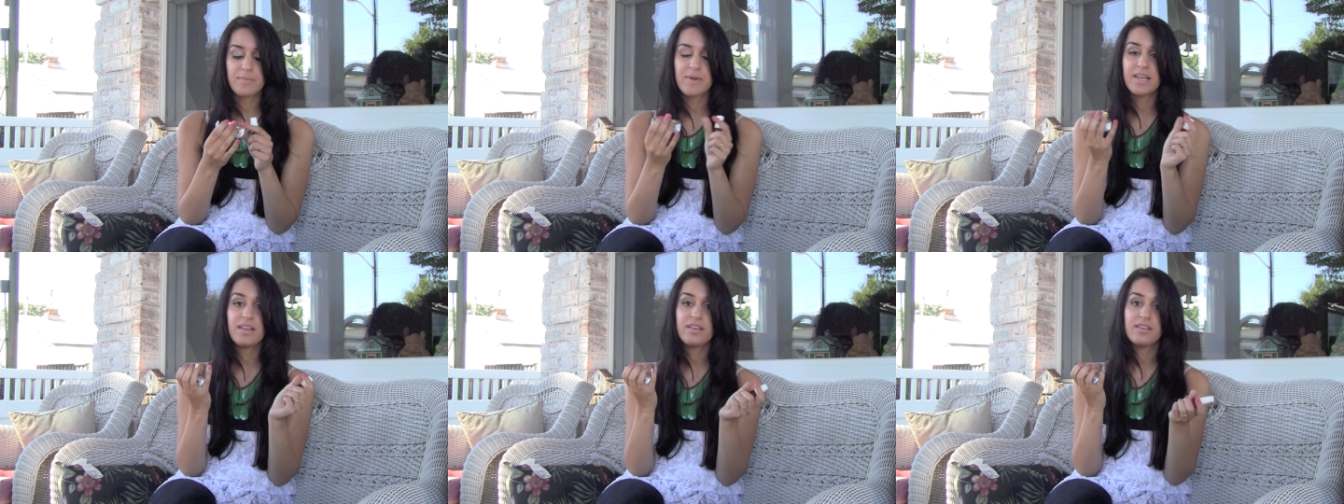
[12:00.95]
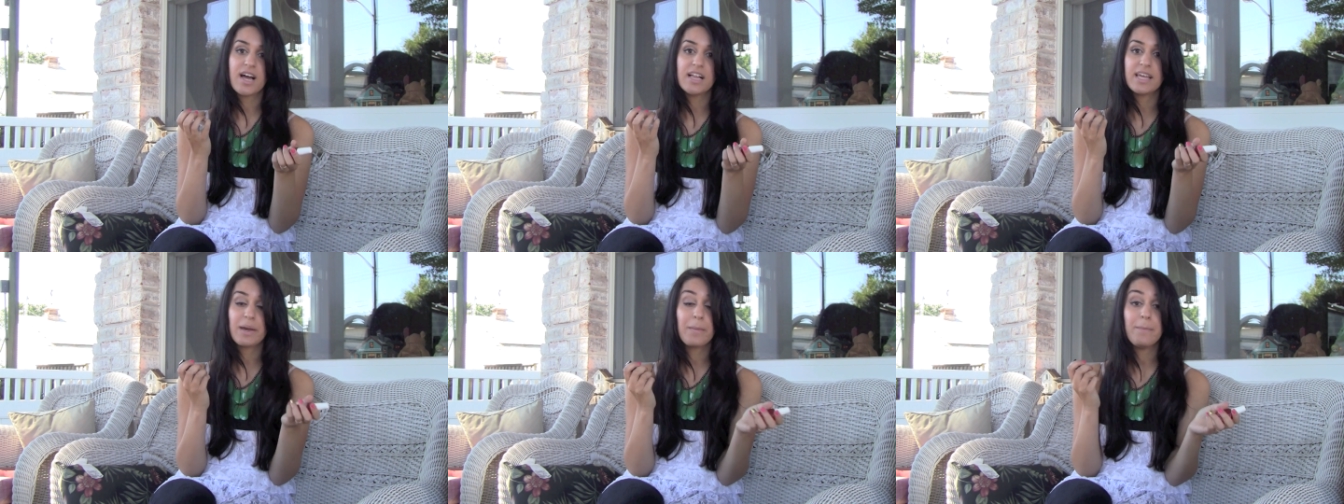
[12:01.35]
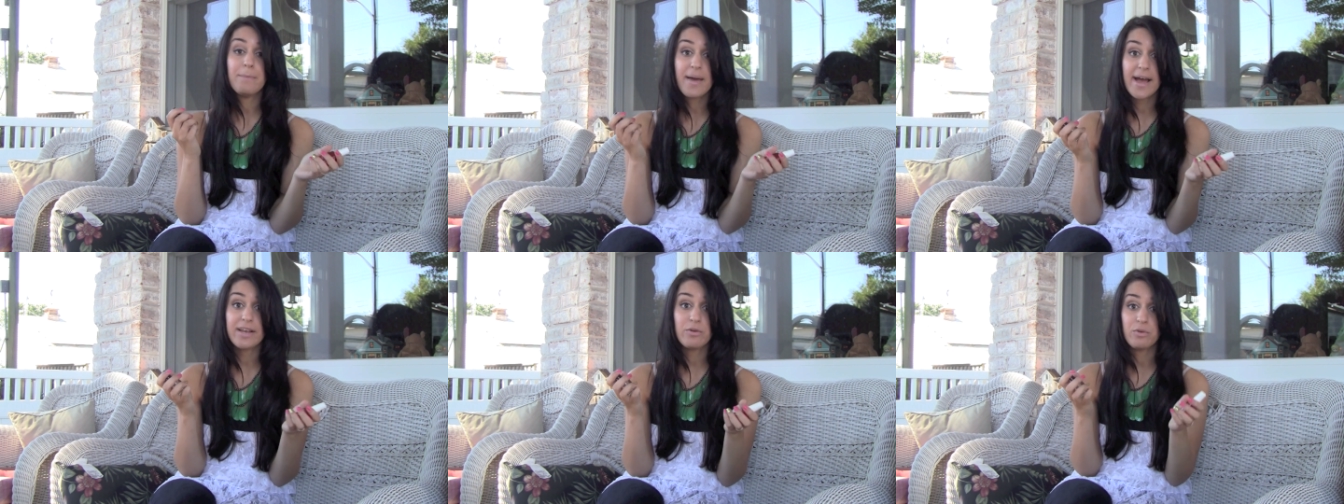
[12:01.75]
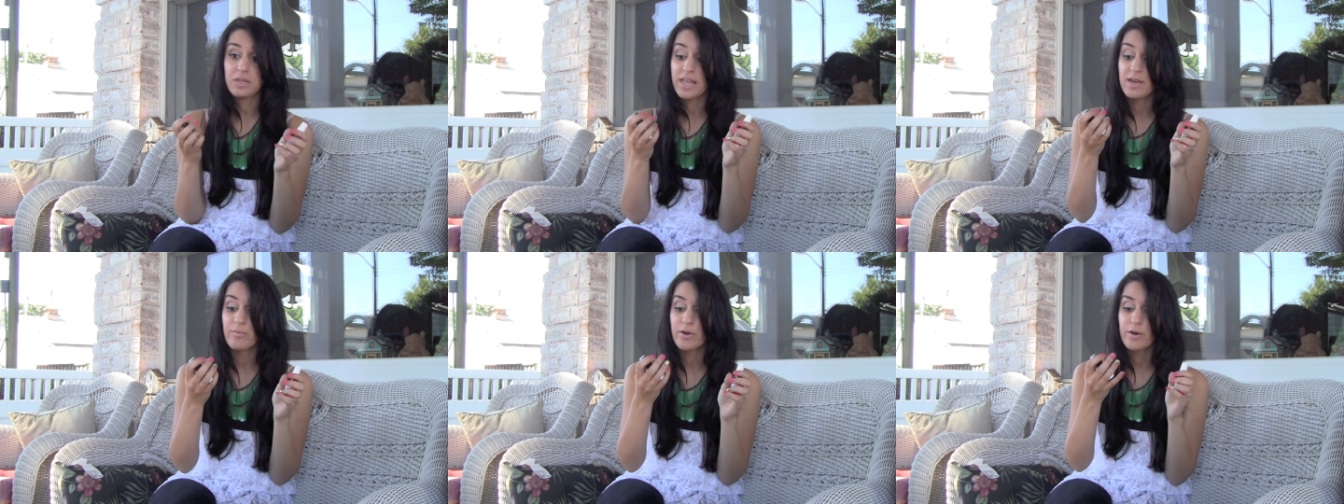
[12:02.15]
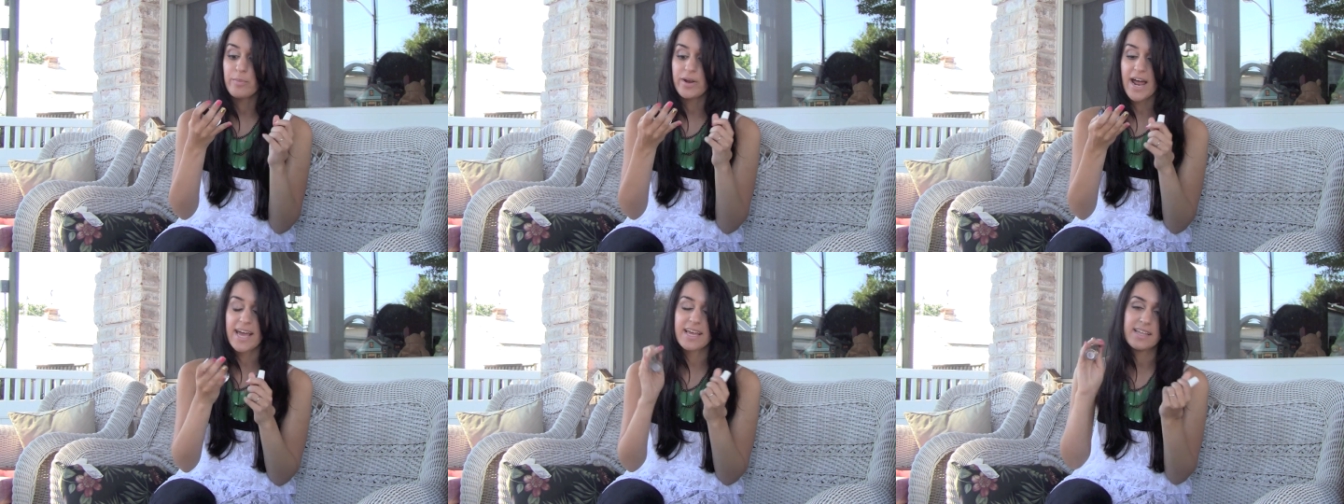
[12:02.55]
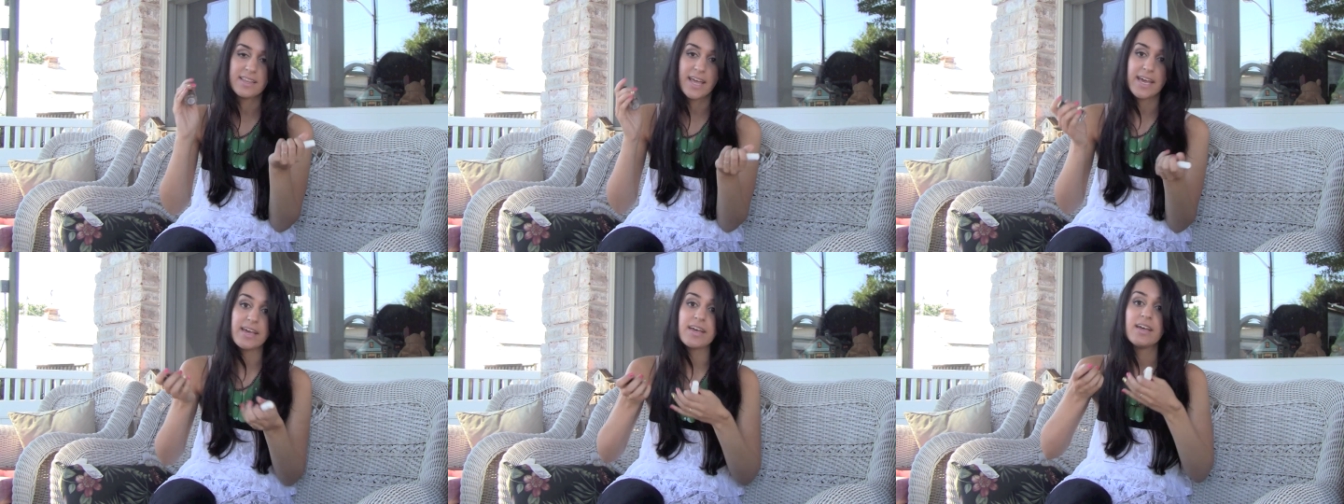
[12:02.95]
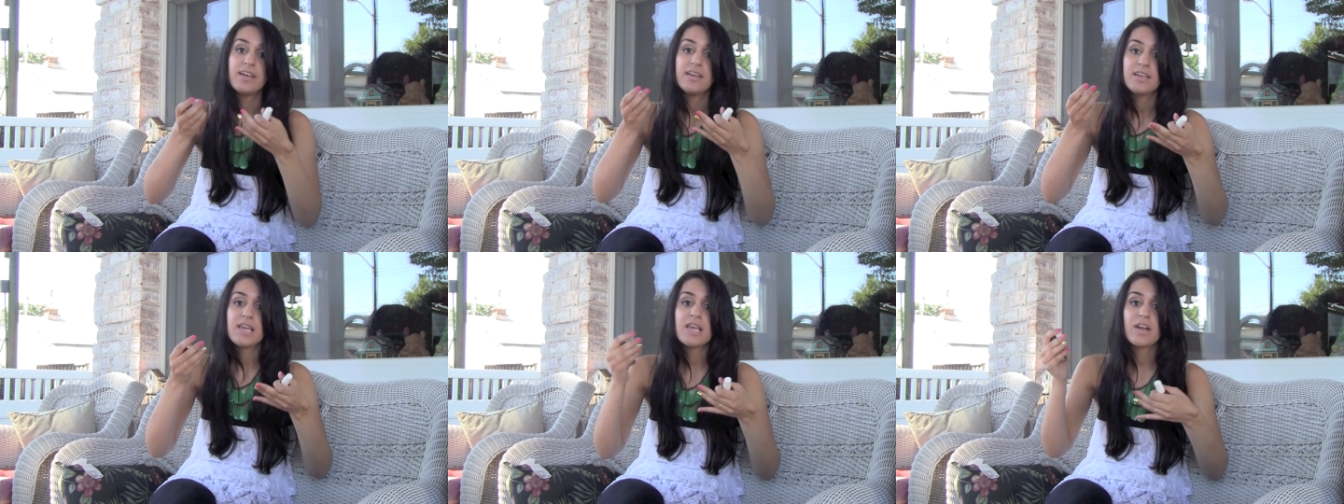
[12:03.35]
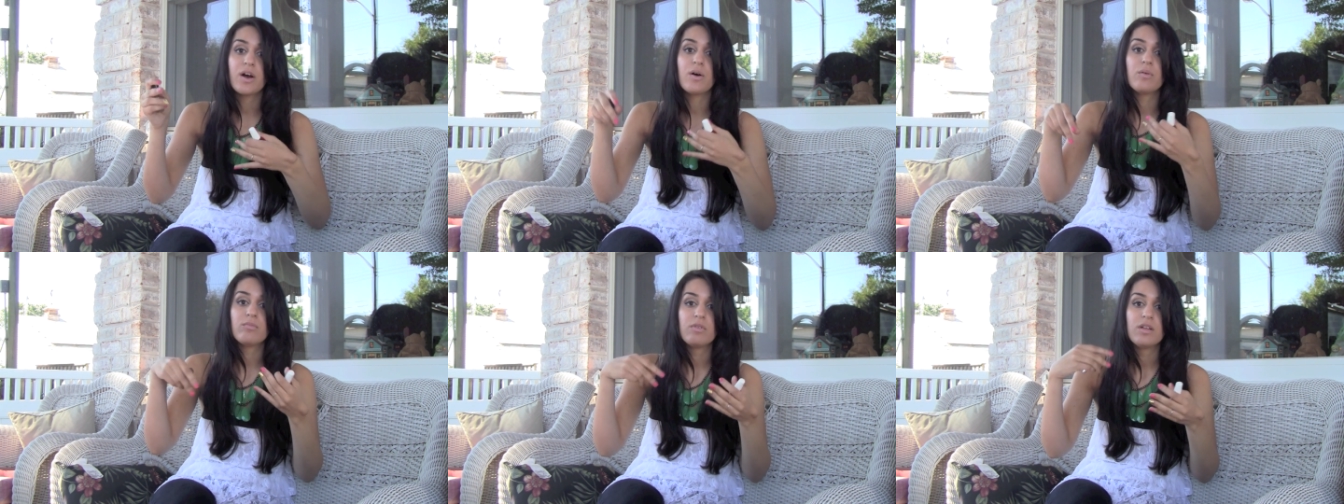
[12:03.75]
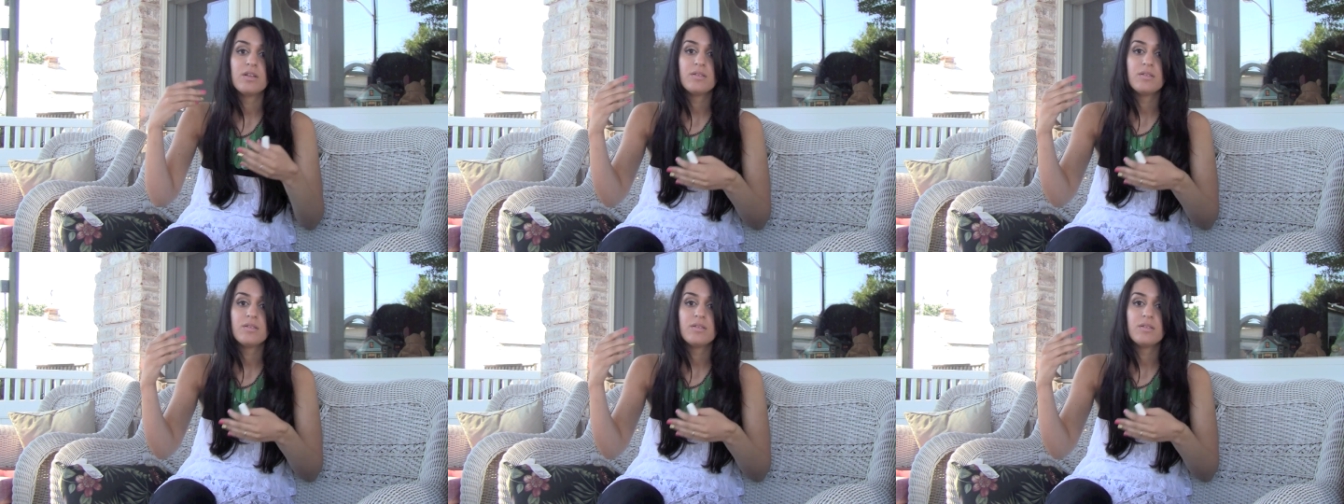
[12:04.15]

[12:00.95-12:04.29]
I mean, not like manual labor, but I can like, you know,